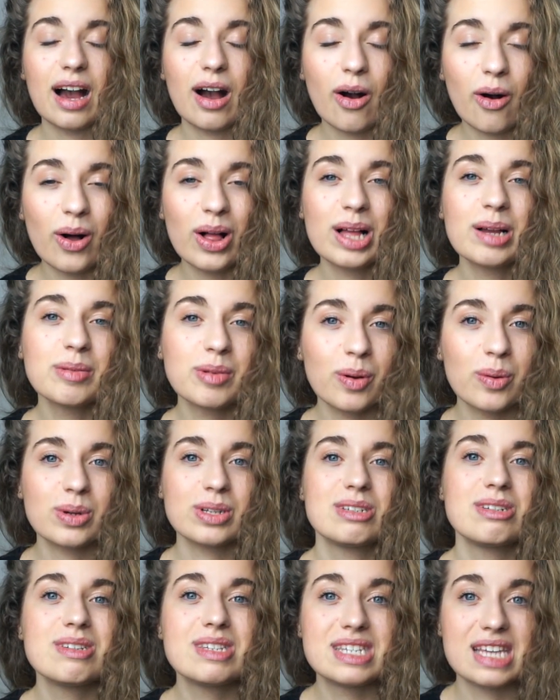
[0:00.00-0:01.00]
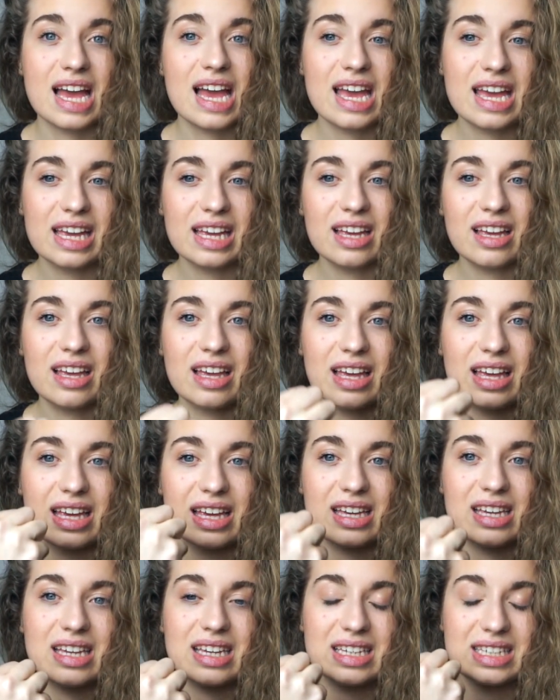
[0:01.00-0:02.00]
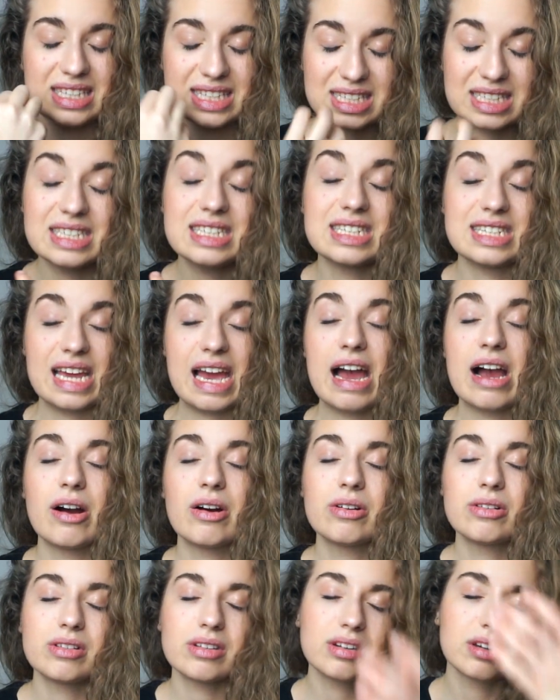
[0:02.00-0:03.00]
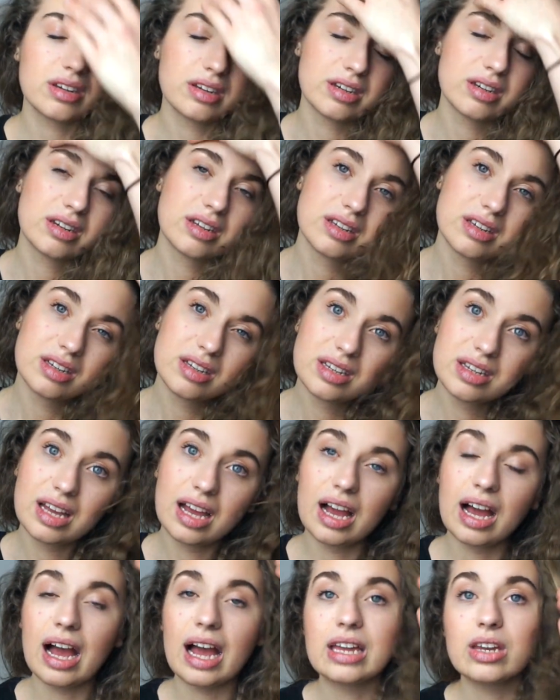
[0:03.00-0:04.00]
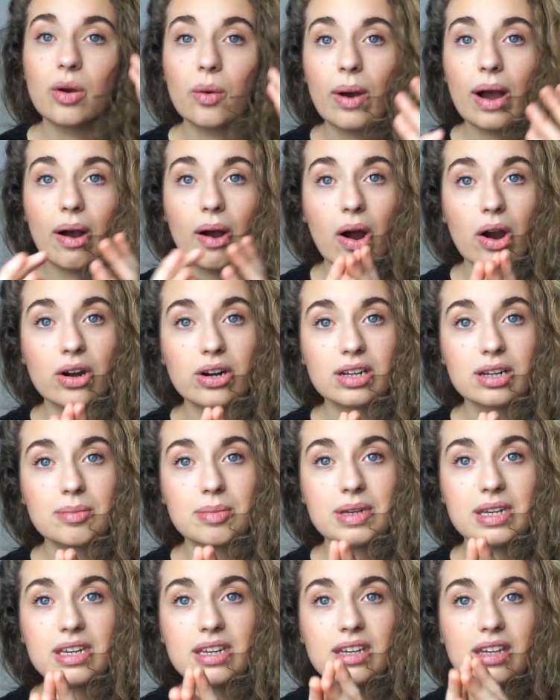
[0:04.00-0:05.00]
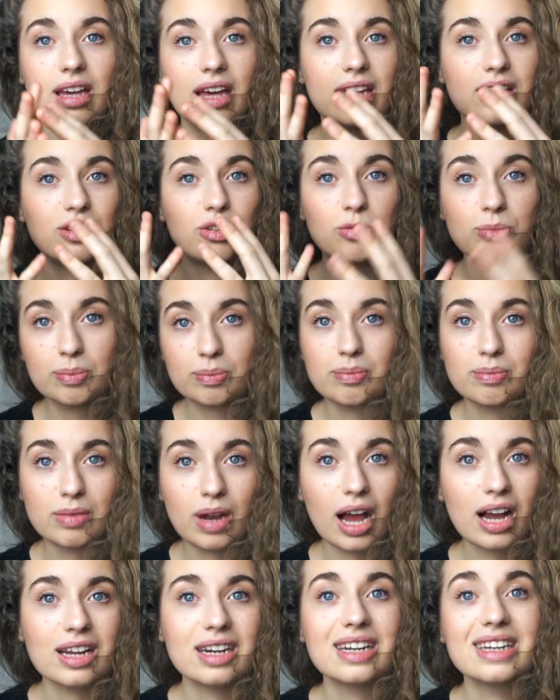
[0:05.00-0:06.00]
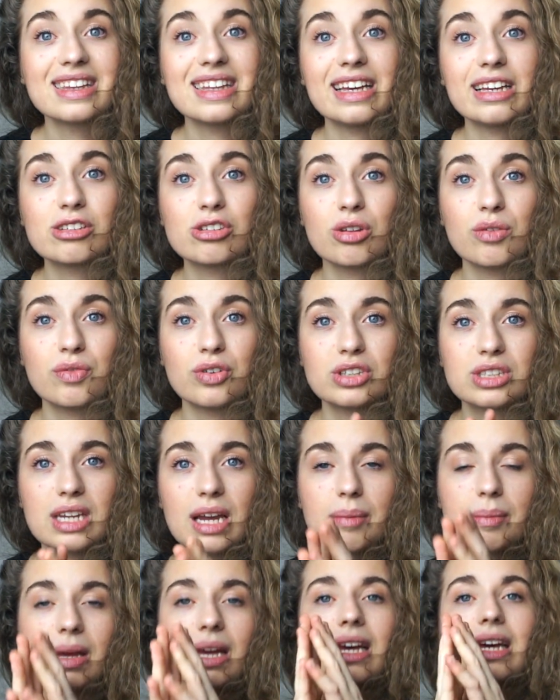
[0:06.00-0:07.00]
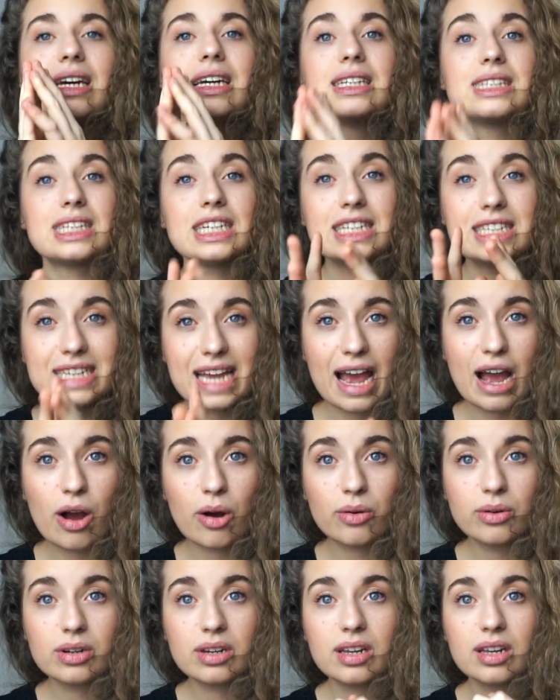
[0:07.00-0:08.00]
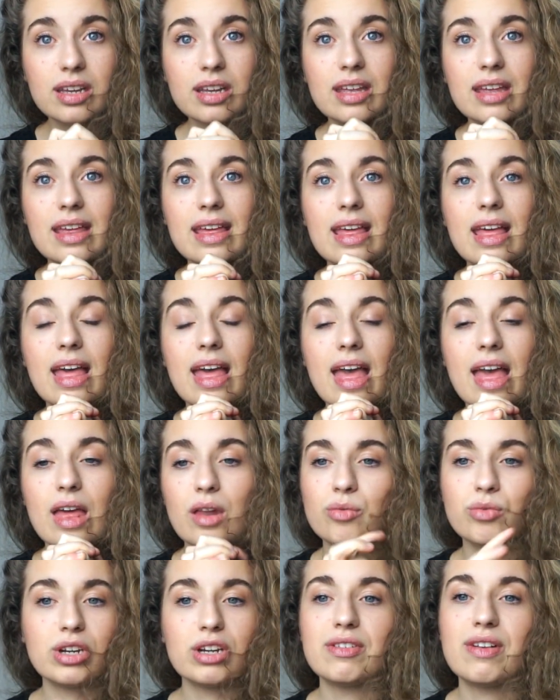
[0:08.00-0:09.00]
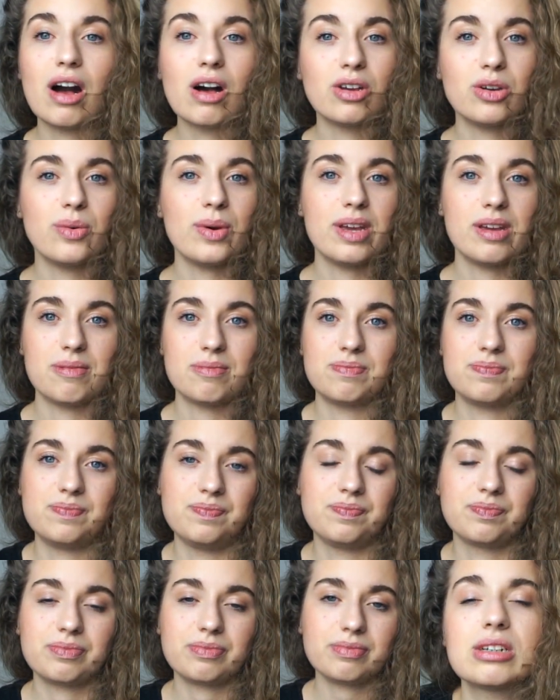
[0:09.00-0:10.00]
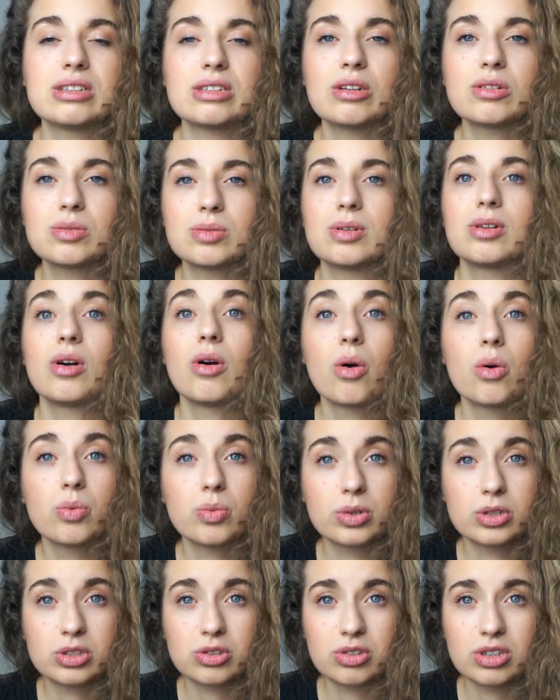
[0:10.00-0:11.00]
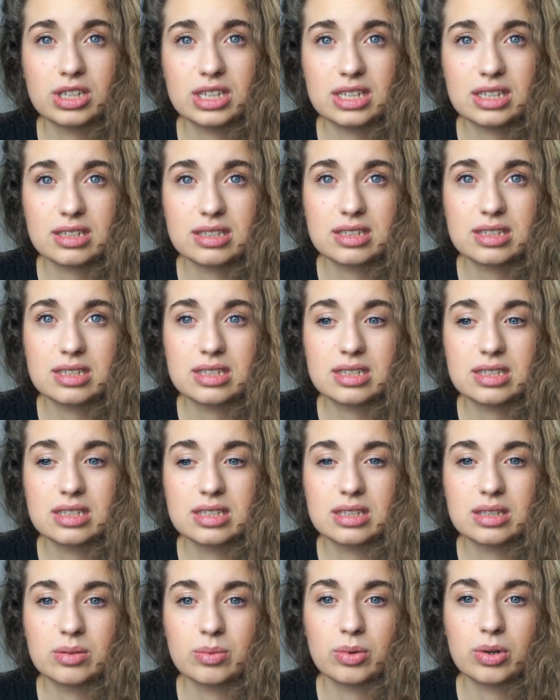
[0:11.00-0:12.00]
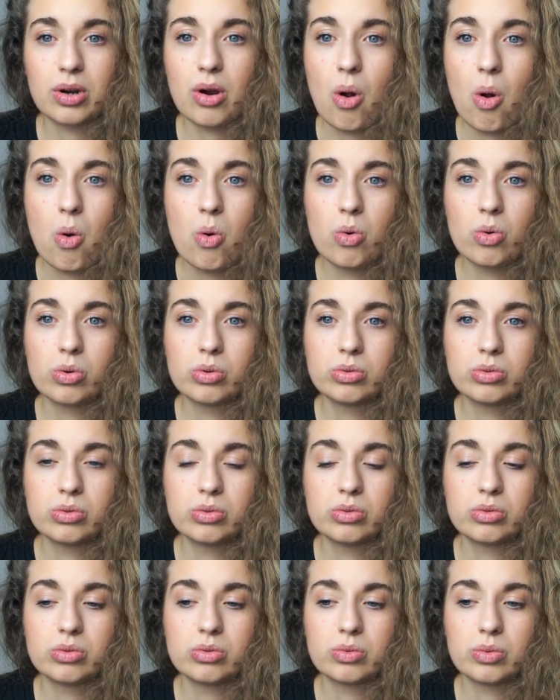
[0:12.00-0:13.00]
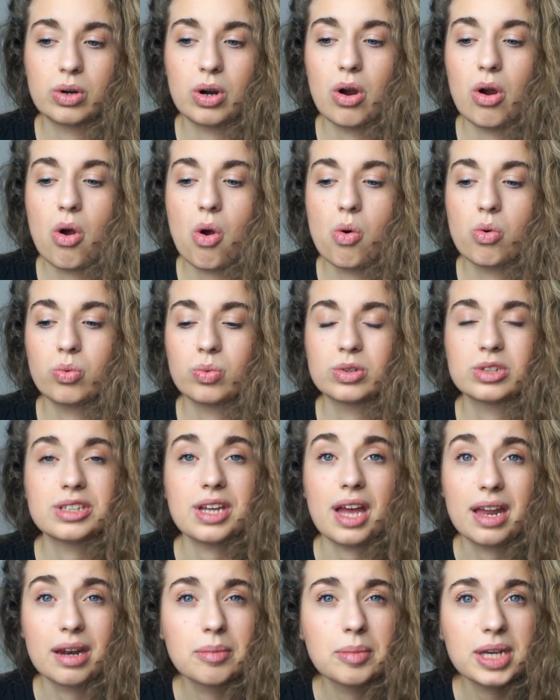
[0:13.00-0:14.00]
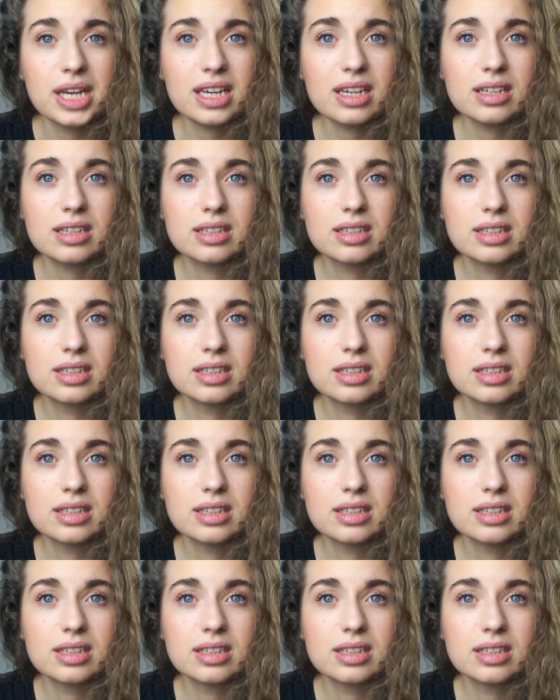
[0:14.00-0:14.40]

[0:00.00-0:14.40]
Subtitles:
all I'm going to say is sit down. I know how hard it could be, and you're not going to get the answer the first time. Sit down and reevaluate. Ourselves, we're our own worst critics. We're our own worst enemy.